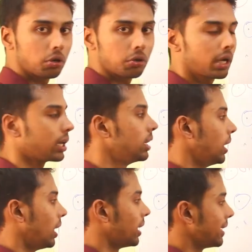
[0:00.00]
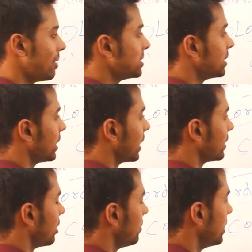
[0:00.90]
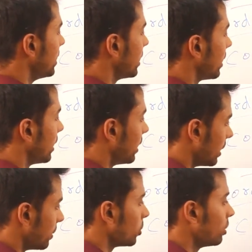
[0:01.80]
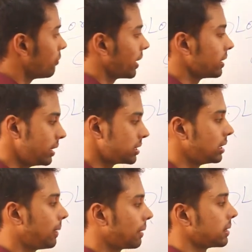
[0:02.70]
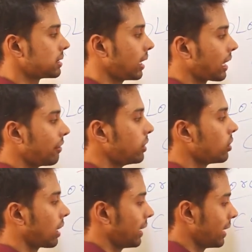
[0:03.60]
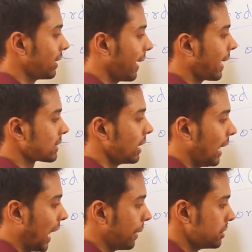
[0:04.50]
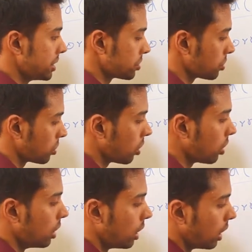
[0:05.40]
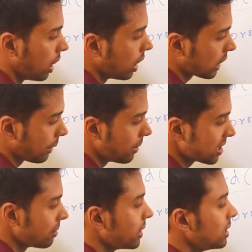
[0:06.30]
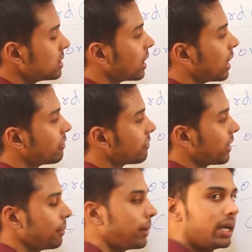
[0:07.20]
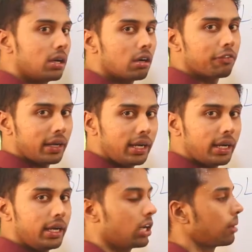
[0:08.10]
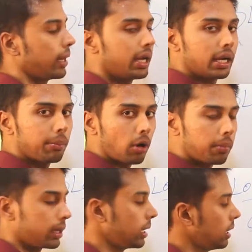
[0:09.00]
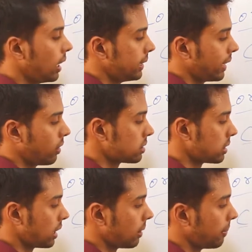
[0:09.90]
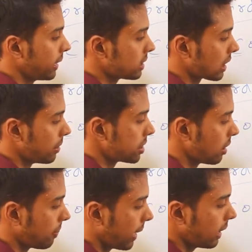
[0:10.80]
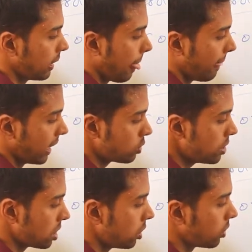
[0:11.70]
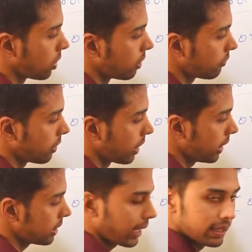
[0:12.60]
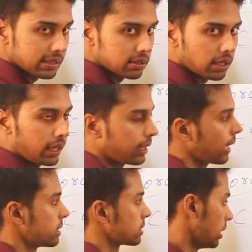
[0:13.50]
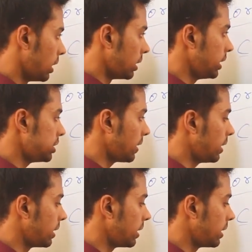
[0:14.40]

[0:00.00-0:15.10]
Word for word: code, okay? Uh, they'll be sitting and they'll be uh, purifying these departments like revenue, collecting tax, administration, you know. Uh, commercial means uh, if any, buying off any treaty or buying any property, that was uh, by this commercial part. And judicial, you know, for any cases, relating cases. These were